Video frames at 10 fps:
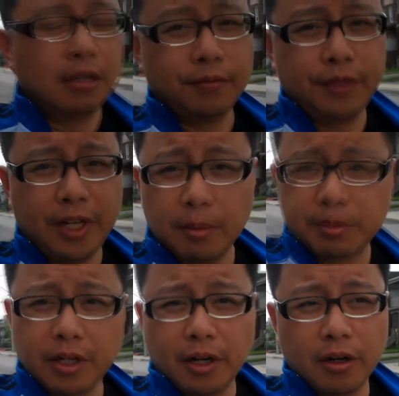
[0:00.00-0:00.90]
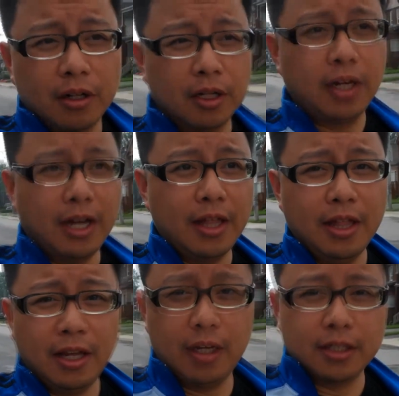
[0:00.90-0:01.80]
of Debs and Errol, and
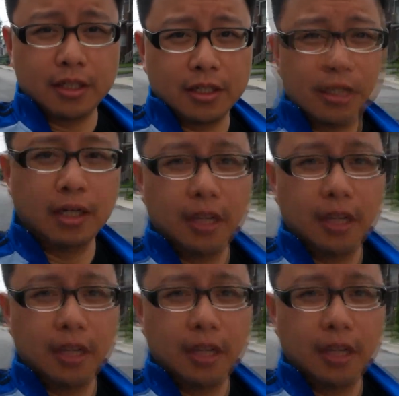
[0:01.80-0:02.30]
this